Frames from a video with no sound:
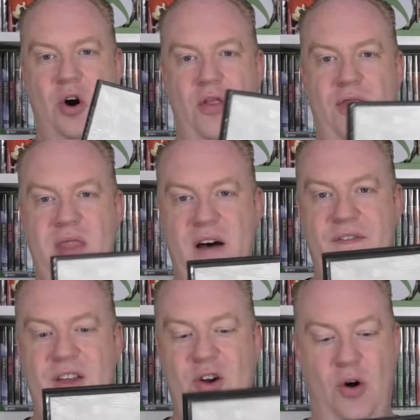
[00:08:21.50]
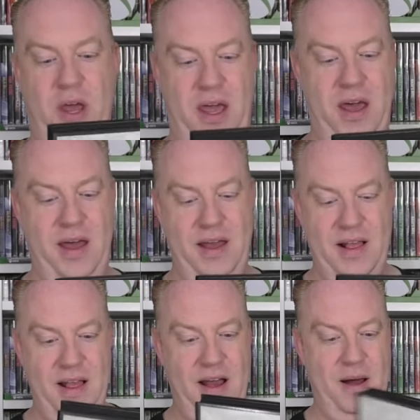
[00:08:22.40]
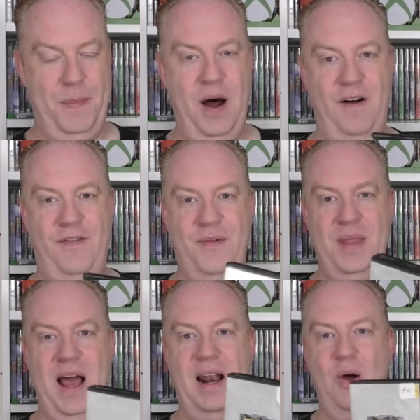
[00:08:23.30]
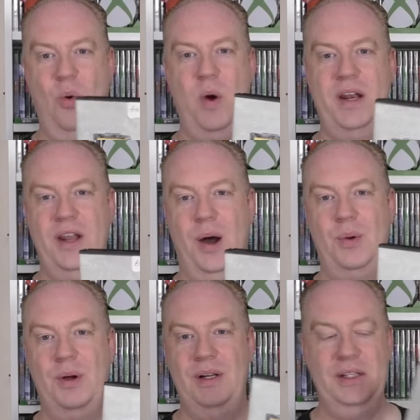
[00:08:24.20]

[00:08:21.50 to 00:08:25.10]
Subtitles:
got nothing on it apart from that little window.